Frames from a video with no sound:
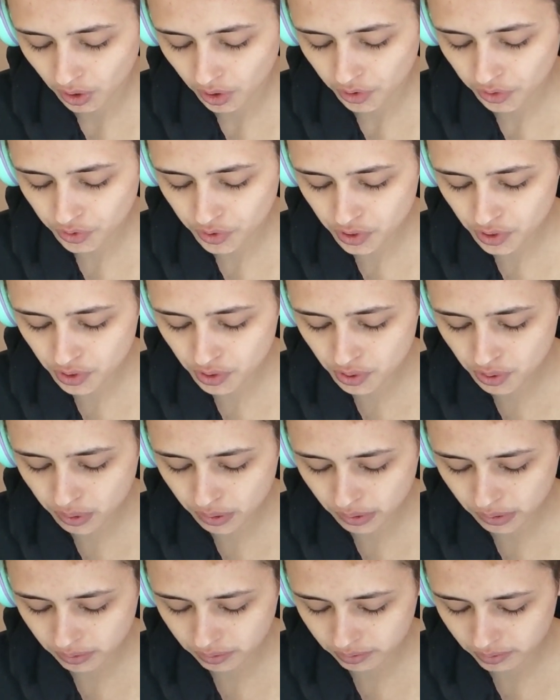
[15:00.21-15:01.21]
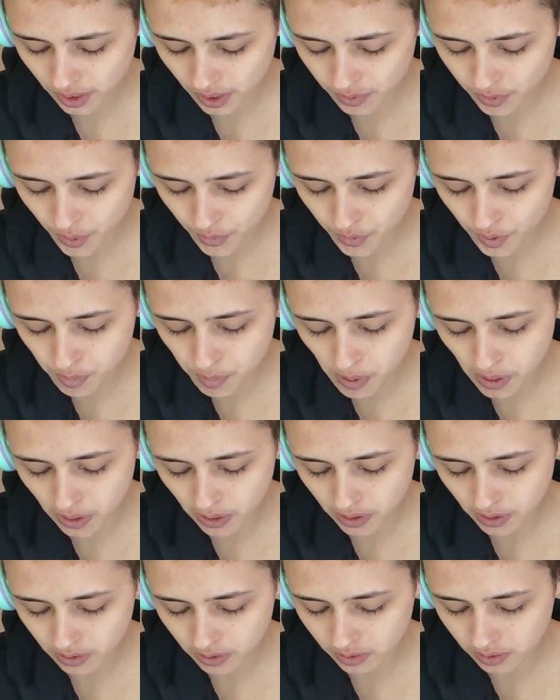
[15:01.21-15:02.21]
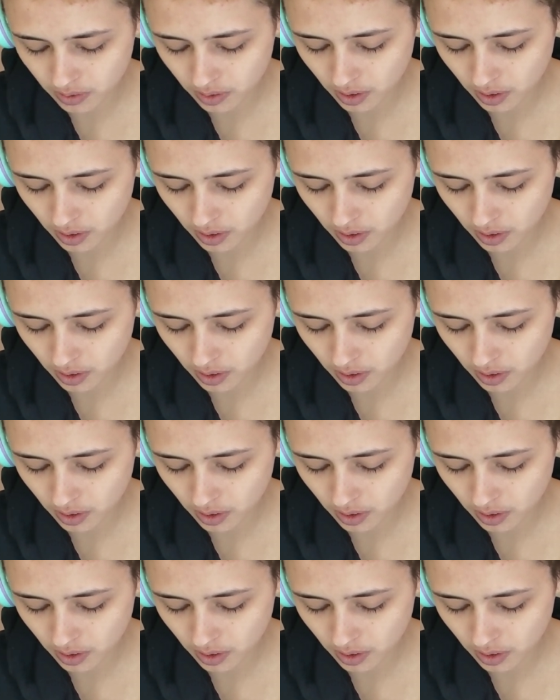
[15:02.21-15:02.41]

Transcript: if you have ever been